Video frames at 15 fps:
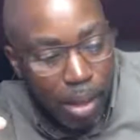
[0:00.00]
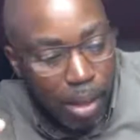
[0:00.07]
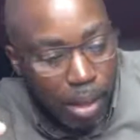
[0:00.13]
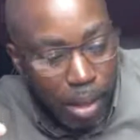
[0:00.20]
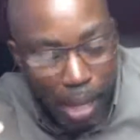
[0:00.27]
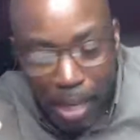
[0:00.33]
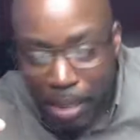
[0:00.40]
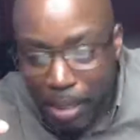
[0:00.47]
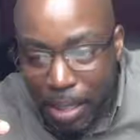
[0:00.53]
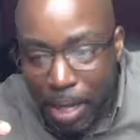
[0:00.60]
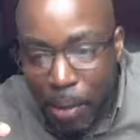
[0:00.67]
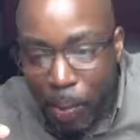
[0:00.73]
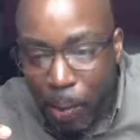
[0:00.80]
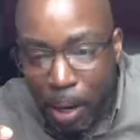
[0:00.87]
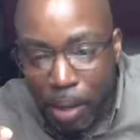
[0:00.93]
That's
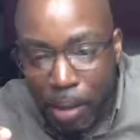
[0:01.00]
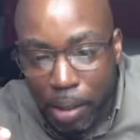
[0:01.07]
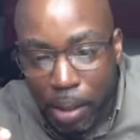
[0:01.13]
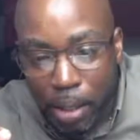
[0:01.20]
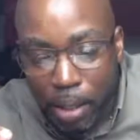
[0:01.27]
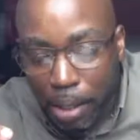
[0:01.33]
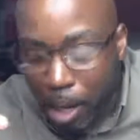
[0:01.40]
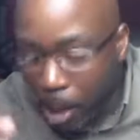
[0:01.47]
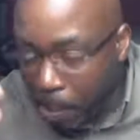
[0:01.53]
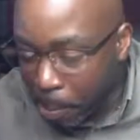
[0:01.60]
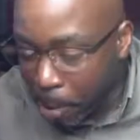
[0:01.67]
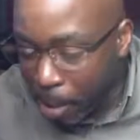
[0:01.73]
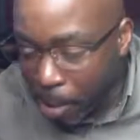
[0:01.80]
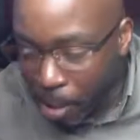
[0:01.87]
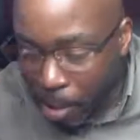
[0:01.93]
it right there. I
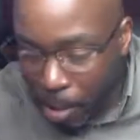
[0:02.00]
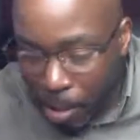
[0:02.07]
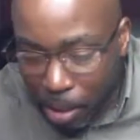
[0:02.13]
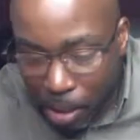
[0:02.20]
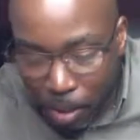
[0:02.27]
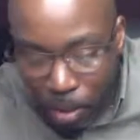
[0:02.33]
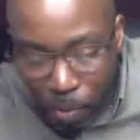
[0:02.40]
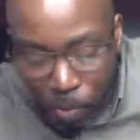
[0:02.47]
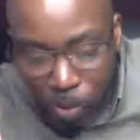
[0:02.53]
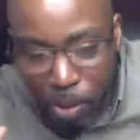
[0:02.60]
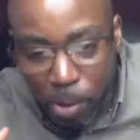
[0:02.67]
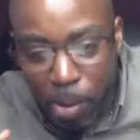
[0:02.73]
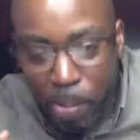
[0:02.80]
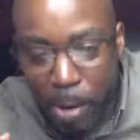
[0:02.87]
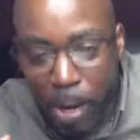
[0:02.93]
mean,
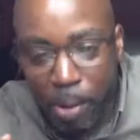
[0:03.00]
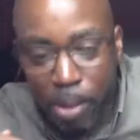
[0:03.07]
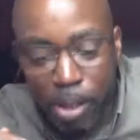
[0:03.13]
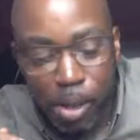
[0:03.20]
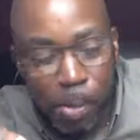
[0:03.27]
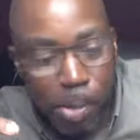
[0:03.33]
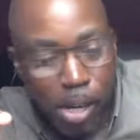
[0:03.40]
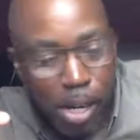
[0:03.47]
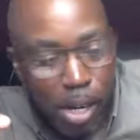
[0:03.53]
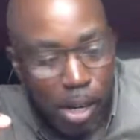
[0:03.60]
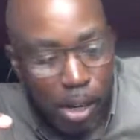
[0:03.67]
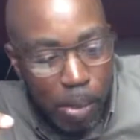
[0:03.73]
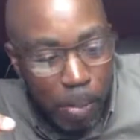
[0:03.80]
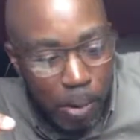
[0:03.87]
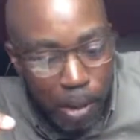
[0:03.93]
fill the mouth up with
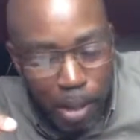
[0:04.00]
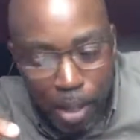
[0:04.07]
cum,